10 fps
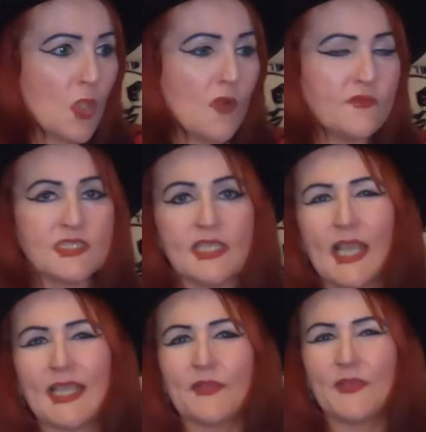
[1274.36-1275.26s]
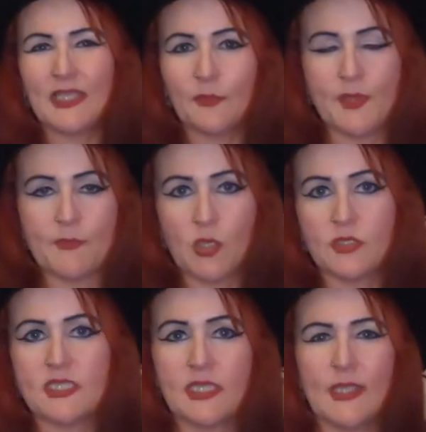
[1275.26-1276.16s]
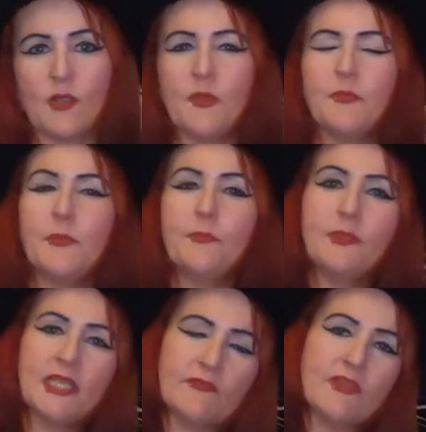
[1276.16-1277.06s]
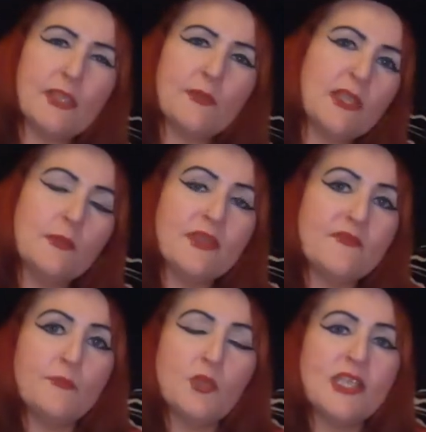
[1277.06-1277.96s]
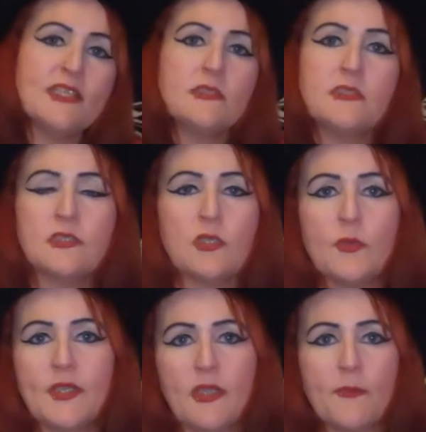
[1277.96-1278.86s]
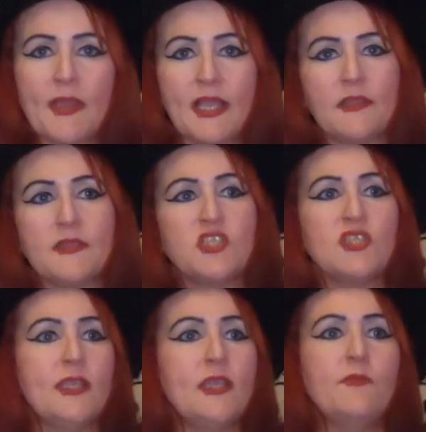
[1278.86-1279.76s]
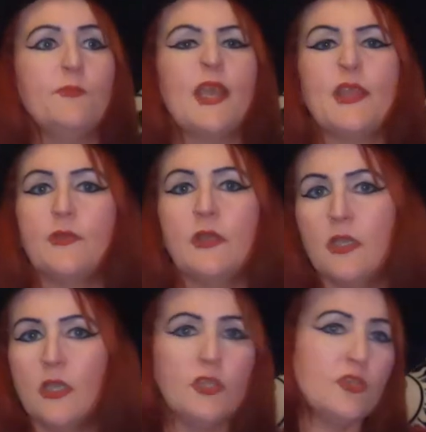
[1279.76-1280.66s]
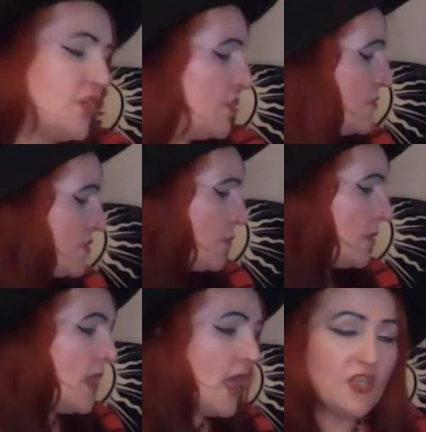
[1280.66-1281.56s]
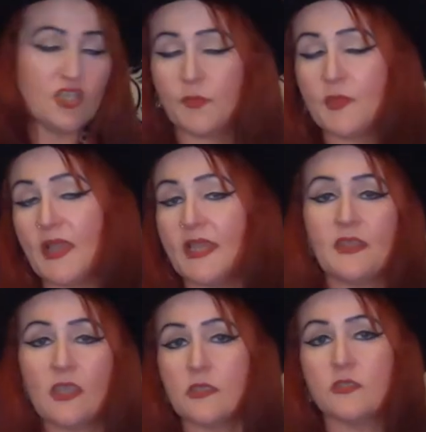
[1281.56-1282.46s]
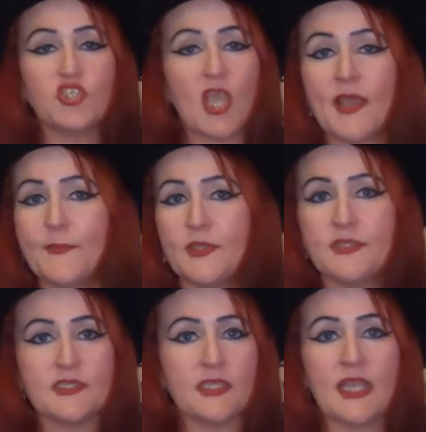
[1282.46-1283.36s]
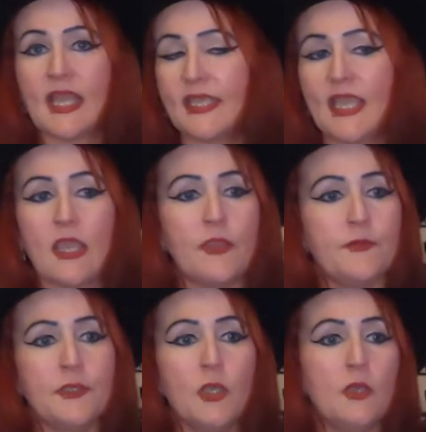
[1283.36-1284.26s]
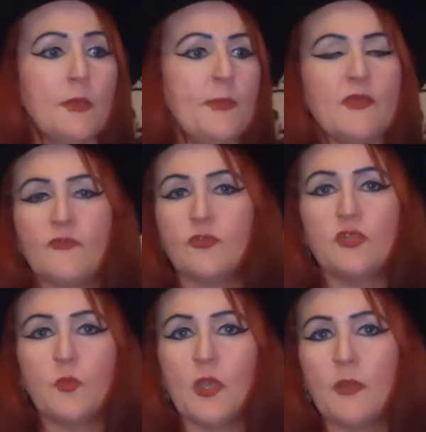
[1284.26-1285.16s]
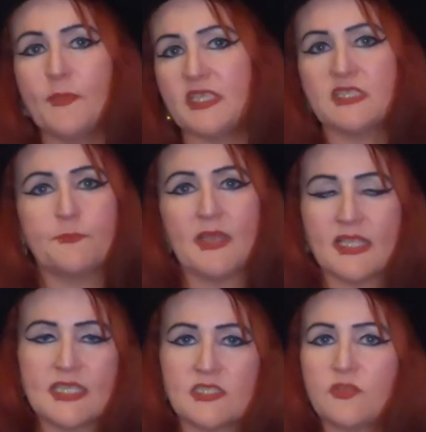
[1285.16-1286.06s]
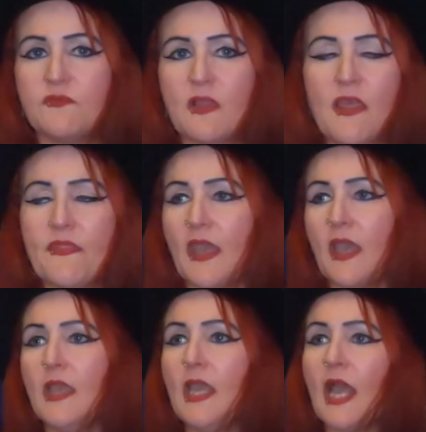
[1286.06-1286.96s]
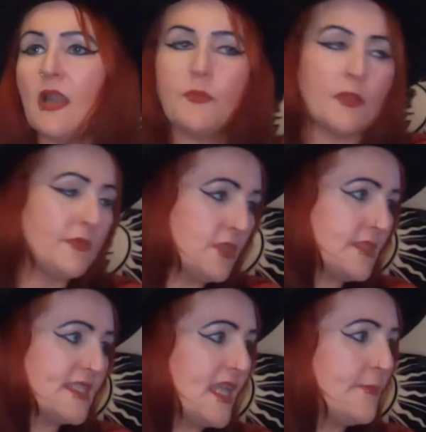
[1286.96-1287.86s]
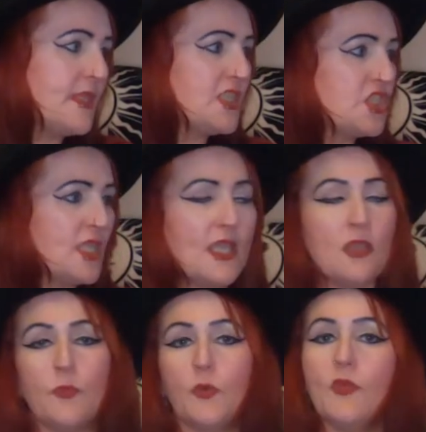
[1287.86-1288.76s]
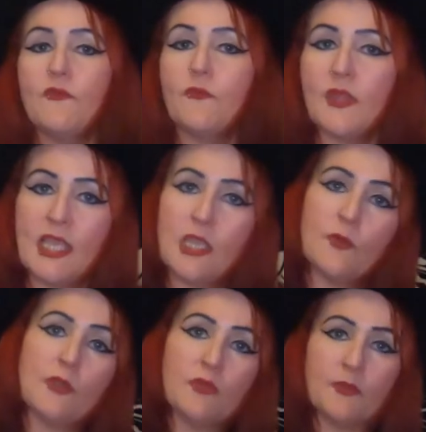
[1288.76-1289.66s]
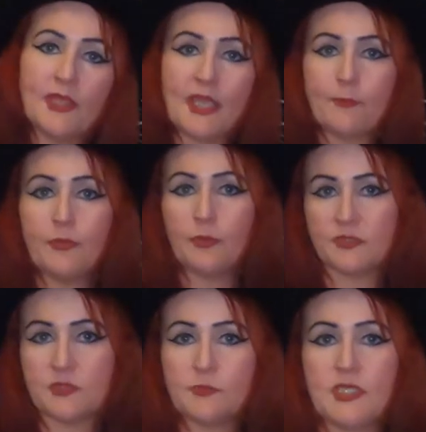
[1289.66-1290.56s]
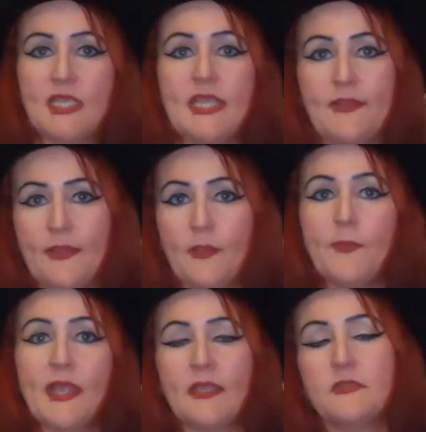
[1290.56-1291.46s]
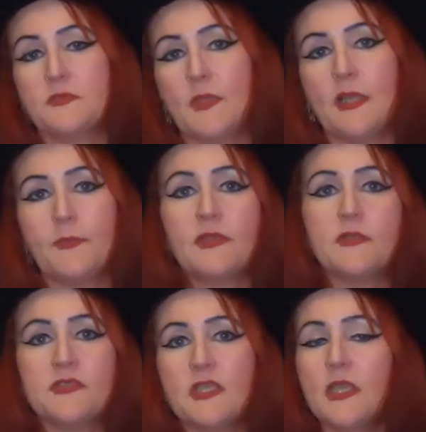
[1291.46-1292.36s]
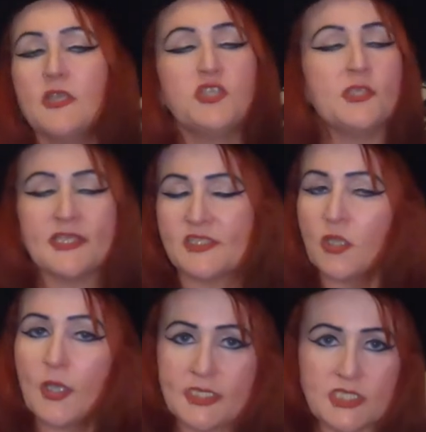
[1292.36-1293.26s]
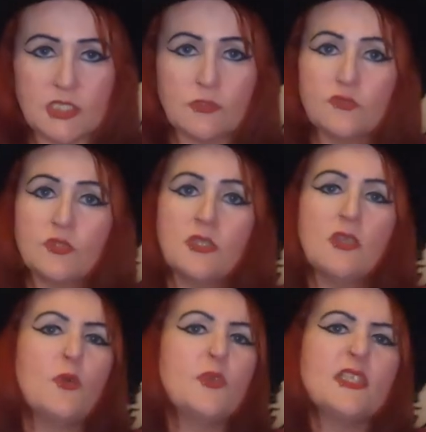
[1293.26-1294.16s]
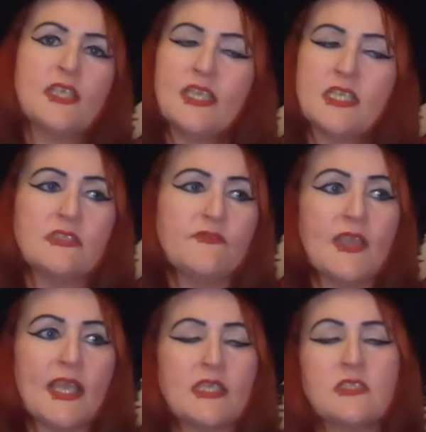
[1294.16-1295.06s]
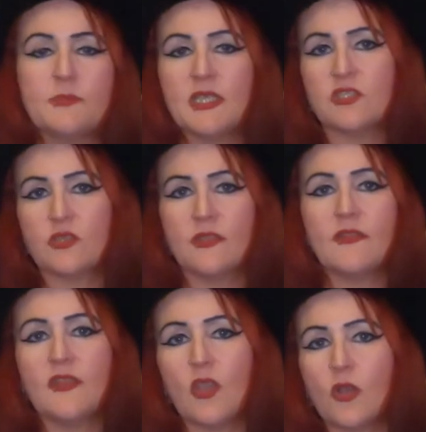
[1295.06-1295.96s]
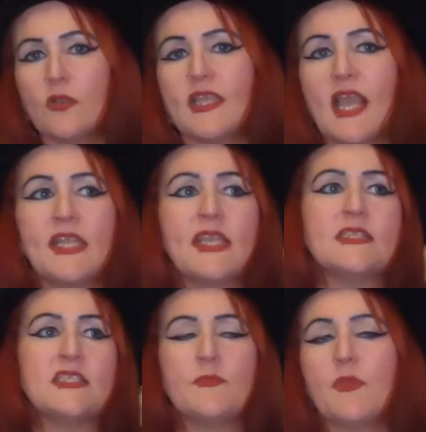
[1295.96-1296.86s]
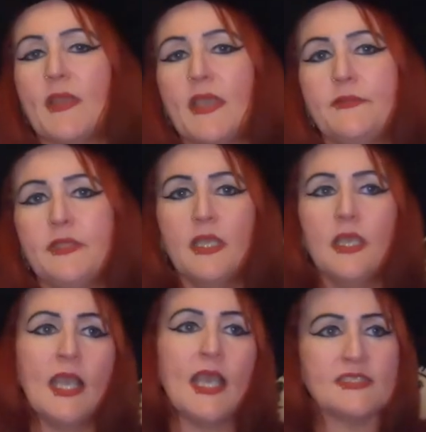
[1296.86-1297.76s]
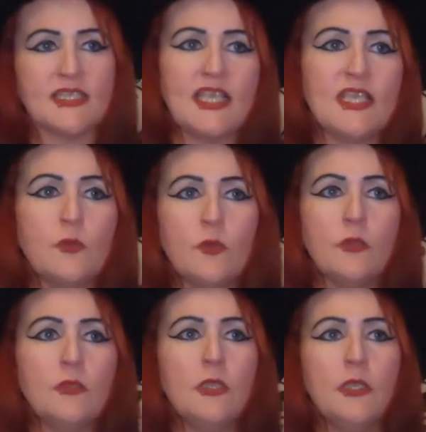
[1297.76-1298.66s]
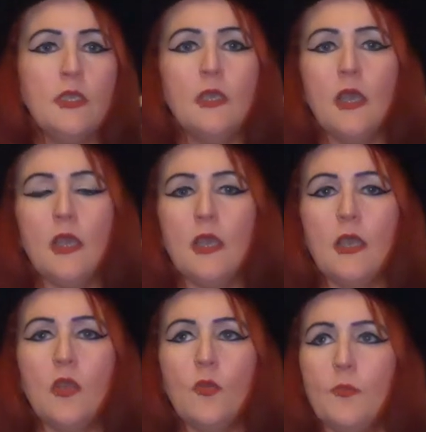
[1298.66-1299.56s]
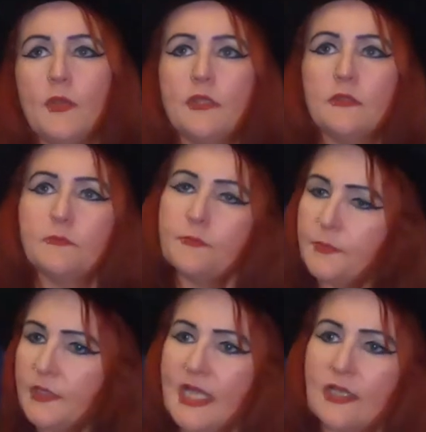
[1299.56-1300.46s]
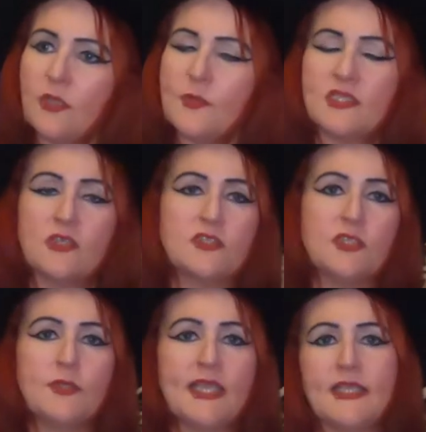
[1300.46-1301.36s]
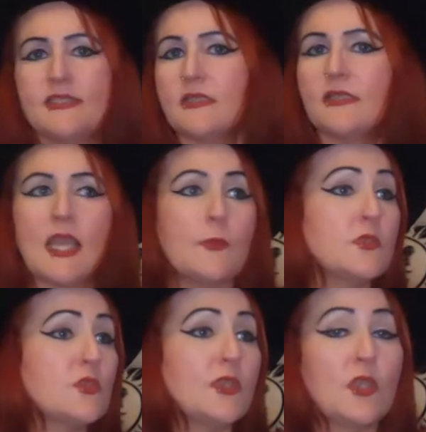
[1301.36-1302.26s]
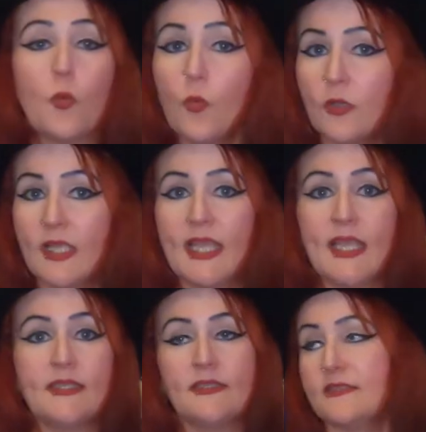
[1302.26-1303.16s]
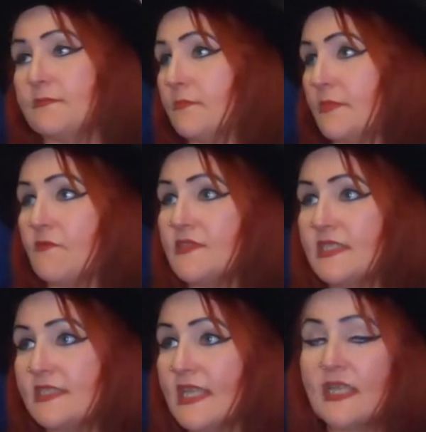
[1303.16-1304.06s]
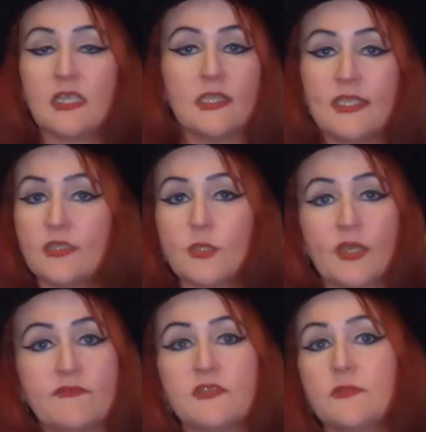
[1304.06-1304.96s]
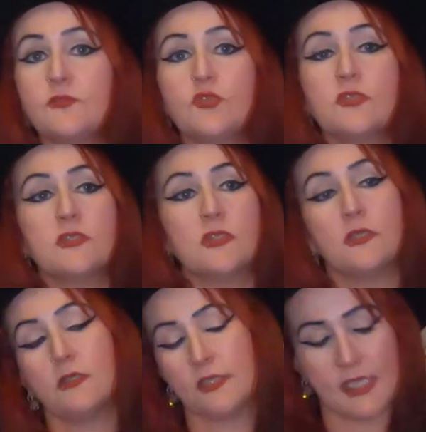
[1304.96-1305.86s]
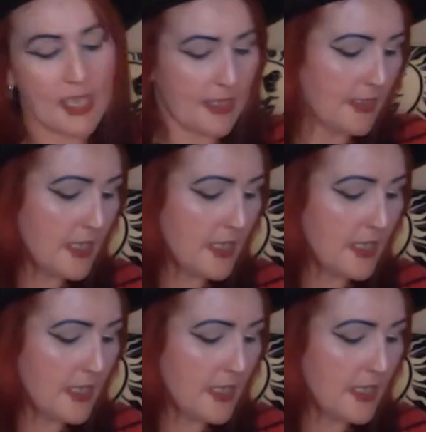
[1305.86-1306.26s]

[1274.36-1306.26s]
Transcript: Obviously I'll give a little bit more to Leah. I'll probably give Leah a little bit of money to go in her bank this year and buy her the usual. I normally buy the girls jammers, nightgown, bit of underwear, bit of smellies, stuff like that, and I'll probably do the same this year, but with Leah I'll probably put some money in her bank as well because she hasn't got any children. I always think it's fair to make sure that they all kind of get the same amount as equal, but like Chloe's got two kids, Cameron's only got one kid, obviously Zach and Leah don't have children, so yeah.